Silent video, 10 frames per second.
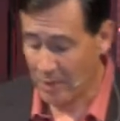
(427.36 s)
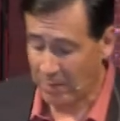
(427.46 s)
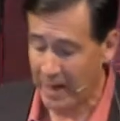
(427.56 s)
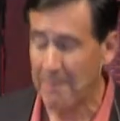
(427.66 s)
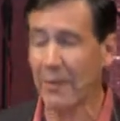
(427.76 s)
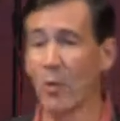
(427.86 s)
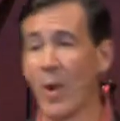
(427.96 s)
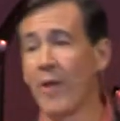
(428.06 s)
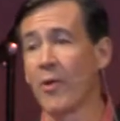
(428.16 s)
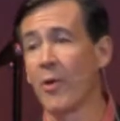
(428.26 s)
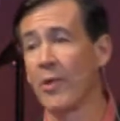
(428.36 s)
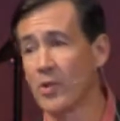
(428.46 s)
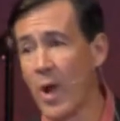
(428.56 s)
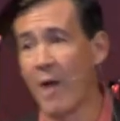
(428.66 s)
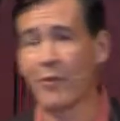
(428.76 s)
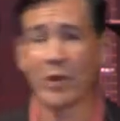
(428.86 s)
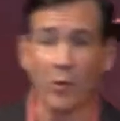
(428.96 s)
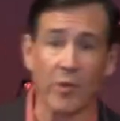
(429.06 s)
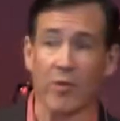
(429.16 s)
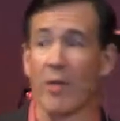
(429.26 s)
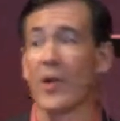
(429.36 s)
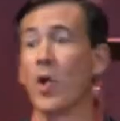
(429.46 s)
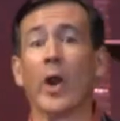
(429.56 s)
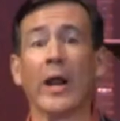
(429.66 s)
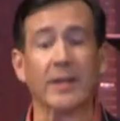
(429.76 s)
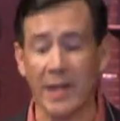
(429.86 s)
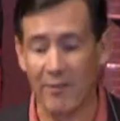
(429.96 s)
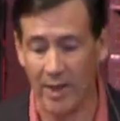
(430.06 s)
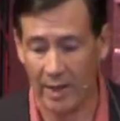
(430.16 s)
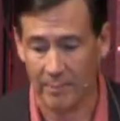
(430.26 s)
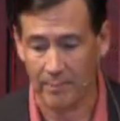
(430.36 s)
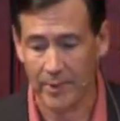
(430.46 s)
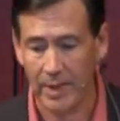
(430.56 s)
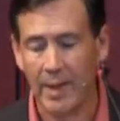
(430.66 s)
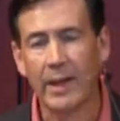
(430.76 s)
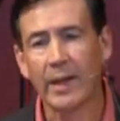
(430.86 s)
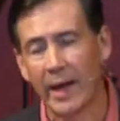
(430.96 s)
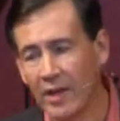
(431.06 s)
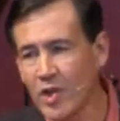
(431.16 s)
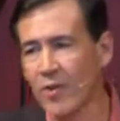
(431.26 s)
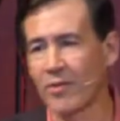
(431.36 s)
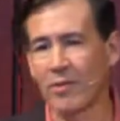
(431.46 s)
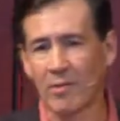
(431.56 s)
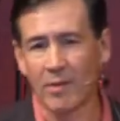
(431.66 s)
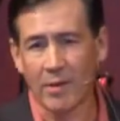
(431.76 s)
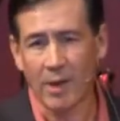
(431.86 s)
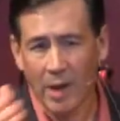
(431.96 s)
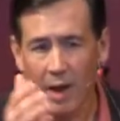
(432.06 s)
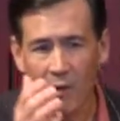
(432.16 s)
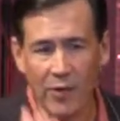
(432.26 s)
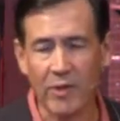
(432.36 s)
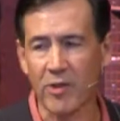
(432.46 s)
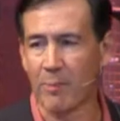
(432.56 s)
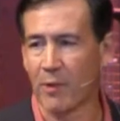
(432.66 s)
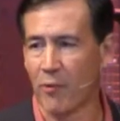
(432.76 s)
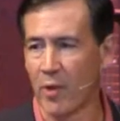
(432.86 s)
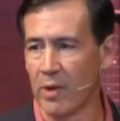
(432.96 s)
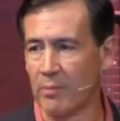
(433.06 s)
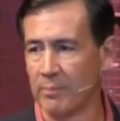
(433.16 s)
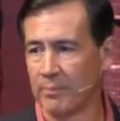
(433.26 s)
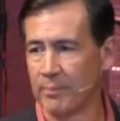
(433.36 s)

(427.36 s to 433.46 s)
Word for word: you complain about the weather or the traffic or there's nothing good on TV. Can I just clarify something for you?